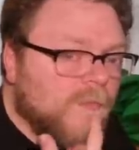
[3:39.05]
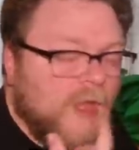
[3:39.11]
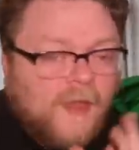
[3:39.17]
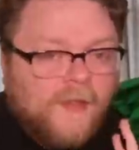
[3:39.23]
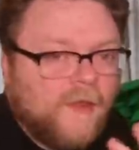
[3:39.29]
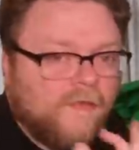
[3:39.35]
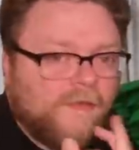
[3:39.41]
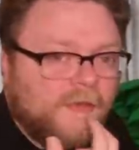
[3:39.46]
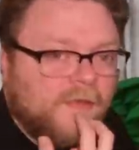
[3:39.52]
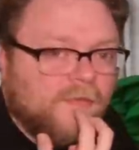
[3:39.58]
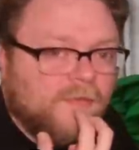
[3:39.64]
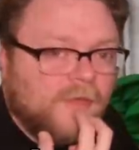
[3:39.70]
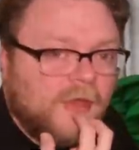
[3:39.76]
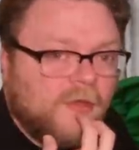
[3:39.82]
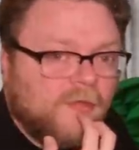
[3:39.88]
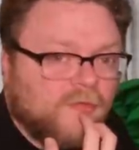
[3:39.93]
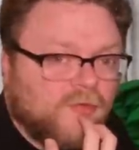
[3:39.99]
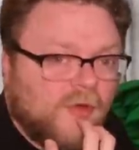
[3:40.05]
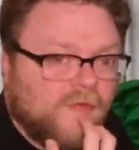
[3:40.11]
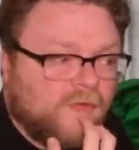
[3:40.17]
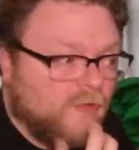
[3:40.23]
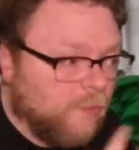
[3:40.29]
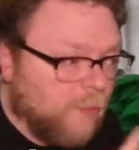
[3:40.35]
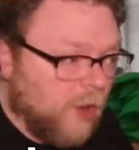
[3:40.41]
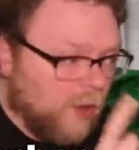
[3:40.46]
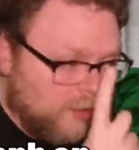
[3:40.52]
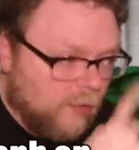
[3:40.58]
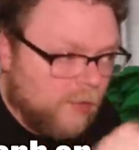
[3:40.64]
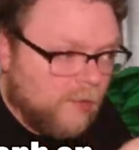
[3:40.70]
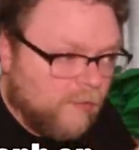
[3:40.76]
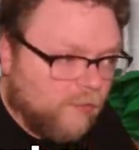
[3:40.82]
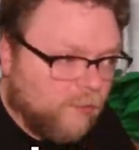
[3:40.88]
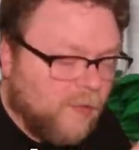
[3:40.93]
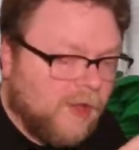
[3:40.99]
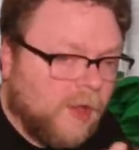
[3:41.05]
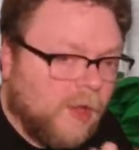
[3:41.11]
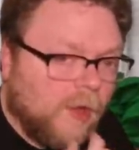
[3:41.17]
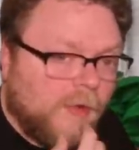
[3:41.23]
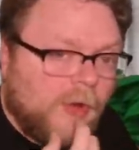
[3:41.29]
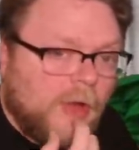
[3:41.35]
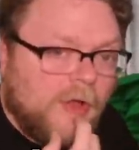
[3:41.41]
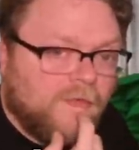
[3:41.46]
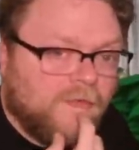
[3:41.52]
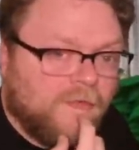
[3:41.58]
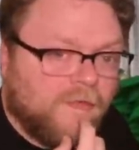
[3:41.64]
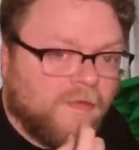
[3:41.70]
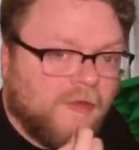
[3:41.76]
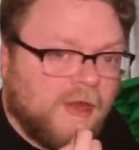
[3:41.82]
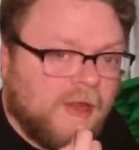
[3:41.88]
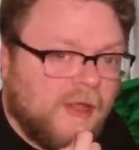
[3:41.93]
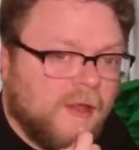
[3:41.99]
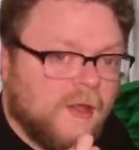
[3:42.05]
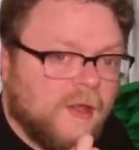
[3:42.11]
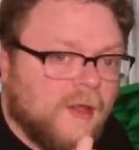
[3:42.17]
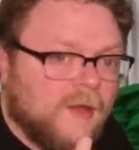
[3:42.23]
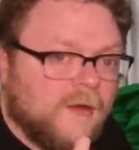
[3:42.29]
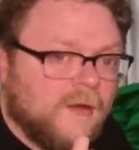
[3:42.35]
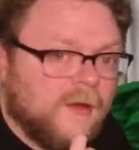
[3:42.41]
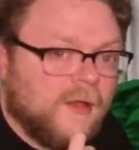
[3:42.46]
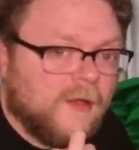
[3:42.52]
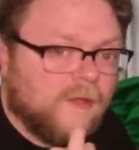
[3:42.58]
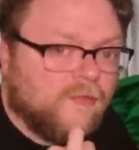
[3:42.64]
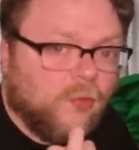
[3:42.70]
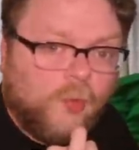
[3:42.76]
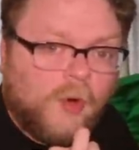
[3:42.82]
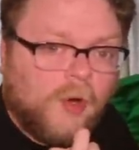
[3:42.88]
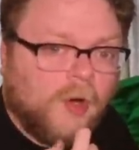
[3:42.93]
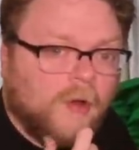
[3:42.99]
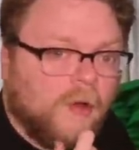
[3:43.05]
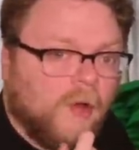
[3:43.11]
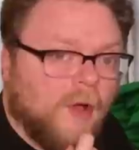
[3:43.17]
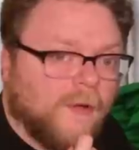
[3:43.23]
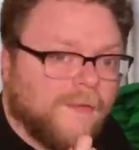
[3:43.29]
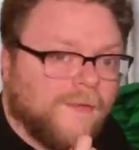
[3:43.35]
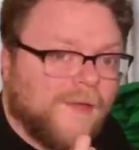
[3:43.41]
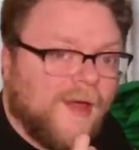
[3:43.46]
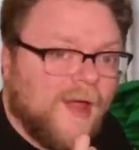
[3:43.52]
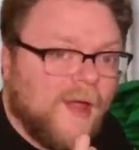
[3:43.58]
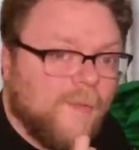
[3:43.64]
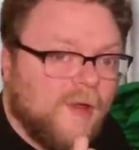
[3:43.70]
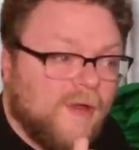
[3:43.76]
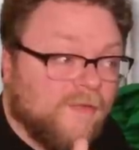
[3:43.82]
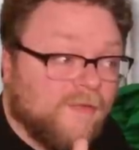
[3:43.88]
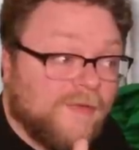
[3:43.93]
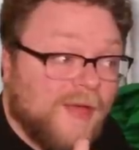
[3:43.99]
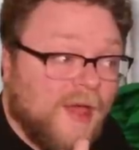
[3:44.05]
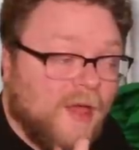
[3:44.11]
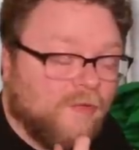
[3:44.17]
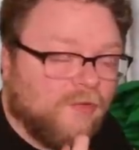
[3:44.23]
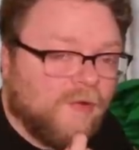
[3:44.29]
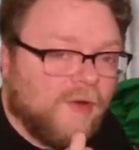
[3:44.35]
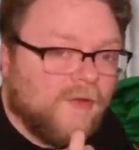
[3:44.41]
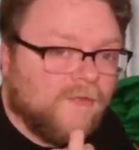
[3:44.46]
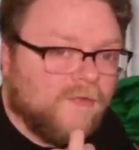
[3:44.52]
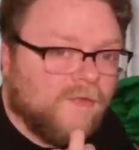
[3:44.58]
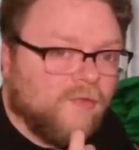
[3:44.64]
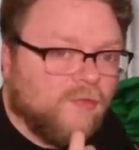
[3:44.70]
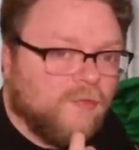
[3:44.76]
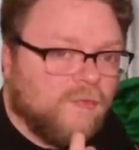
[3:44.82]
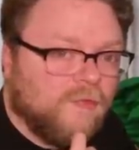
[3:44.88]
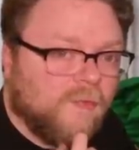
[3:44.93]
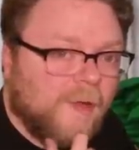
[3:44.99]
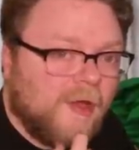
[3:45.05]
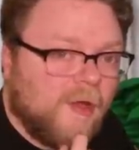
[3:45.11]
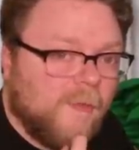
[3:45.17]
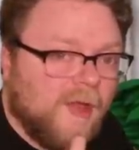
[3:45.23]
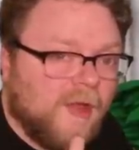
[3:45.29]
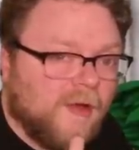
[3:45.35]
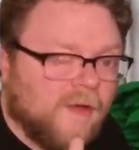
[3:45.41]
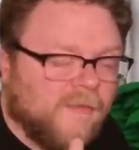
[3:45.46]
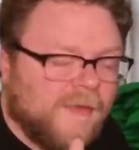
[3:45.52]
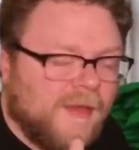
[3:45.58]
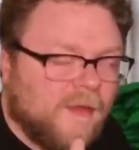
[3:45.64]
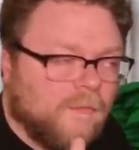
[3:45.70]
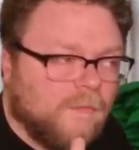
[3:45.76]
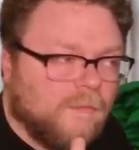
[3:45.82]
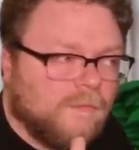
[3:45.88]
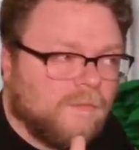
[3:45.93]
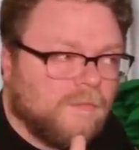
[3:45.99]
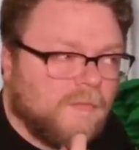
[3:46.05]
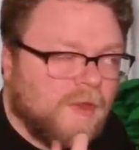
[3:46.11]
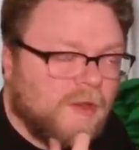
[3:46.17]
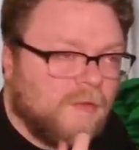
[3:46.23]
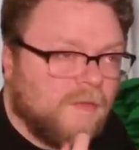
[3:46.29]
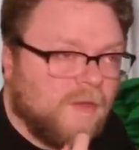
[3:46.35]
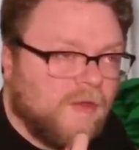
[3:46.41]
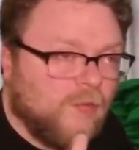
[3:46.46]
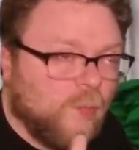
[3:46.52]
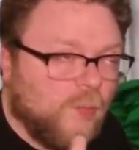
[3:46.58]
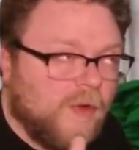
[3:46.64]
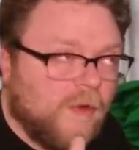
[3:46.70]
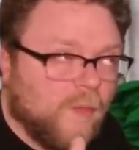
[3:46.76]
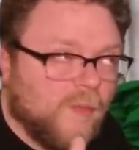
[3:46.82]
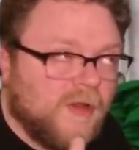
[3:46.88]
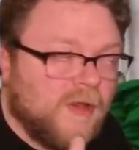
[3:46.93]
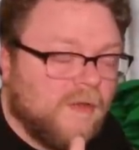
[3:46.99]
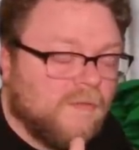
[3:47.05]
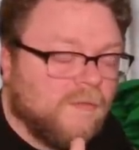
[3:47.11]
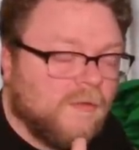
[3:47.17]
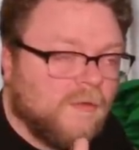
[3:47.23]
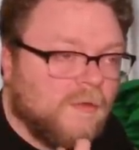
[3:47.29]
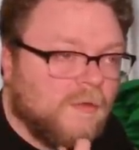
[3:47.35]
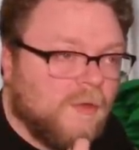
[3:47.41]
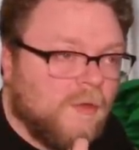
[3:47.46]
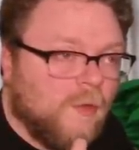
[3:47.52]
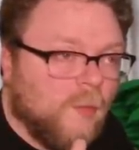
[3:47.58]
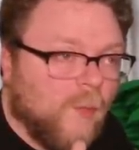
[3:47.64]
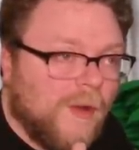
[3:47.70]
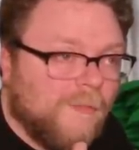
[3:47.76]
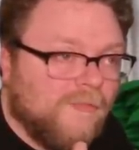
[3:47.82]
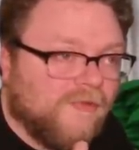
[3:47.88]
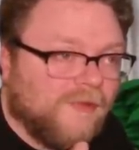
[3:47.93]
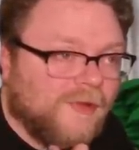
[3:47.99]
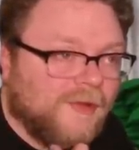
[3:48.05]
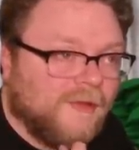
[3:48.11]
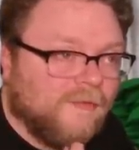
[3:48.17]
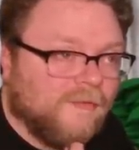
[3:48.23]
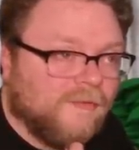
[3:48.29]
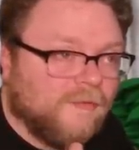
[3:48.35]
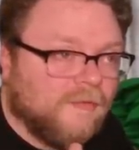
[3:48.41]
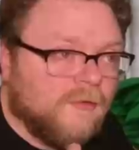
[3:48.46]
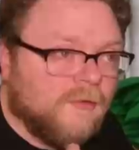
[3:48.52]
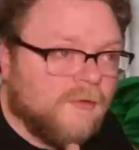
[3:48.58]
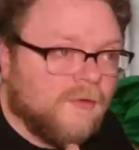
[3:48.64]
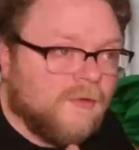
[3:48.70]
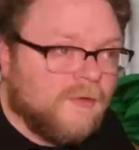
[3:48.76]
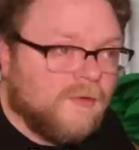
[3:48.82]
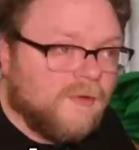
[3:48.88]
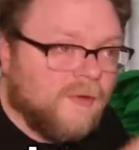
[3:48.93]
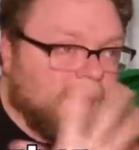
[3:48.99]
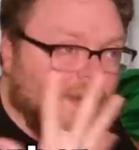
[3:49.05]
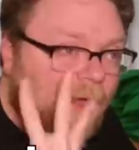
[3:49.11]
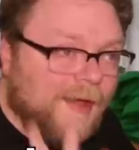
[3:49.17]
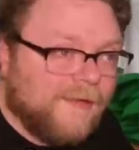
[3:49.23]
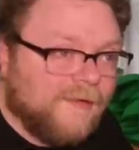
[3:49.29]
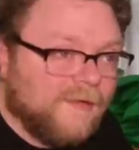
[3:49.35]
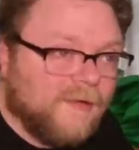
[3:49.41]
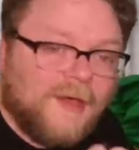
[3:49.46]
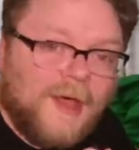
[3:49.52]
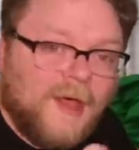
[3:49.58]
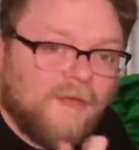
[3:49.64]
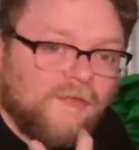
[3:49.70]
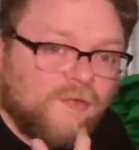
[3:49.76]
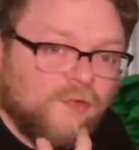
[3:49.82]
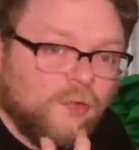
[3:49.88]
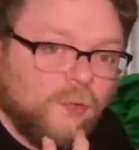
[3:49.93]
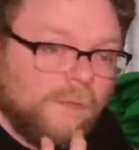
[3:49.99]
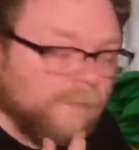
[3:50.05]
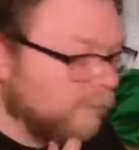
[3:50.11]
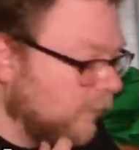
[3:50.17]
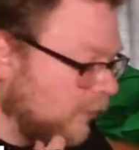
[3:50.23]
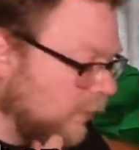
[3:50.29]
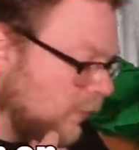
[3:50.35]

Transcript: unless he's dressed as Parker and is swinging across the city to get to work on time and is not dressed as Spider-Man, because that's weird when he web-slings not in costume.